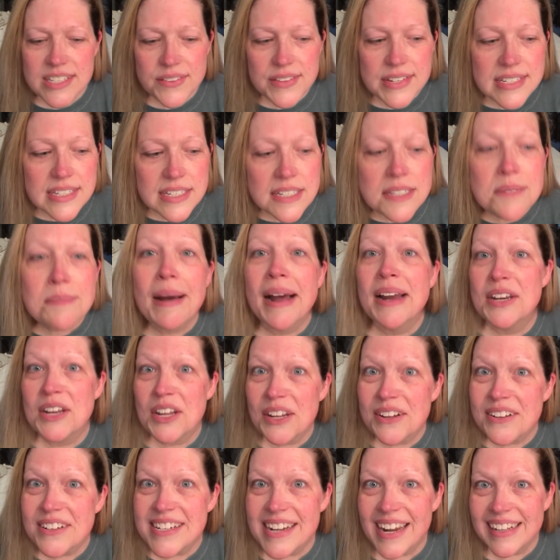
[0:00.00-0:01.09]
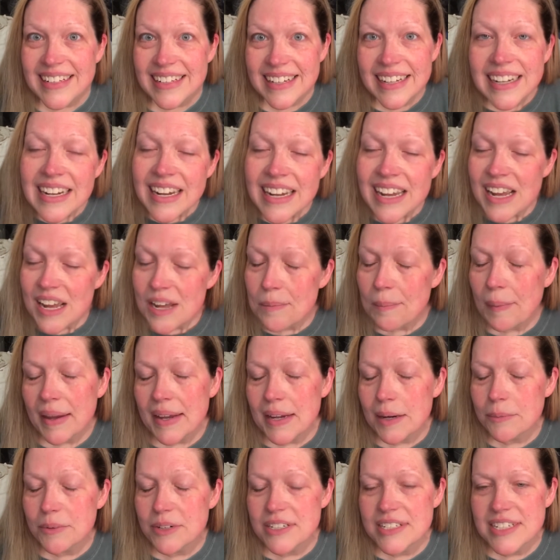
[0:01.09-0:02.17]
So this is my new daily
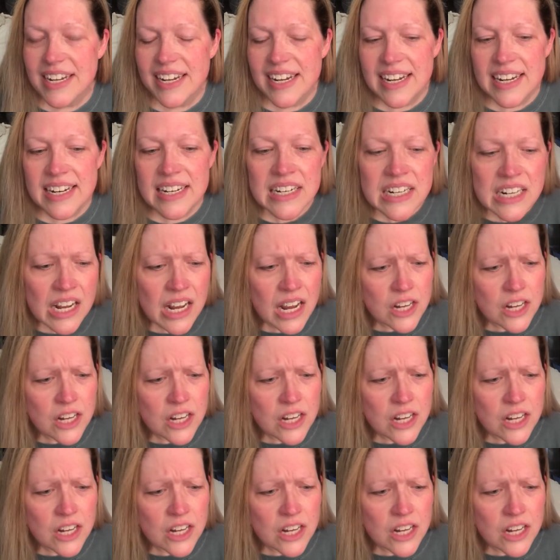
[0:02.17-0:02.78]
makeup routine.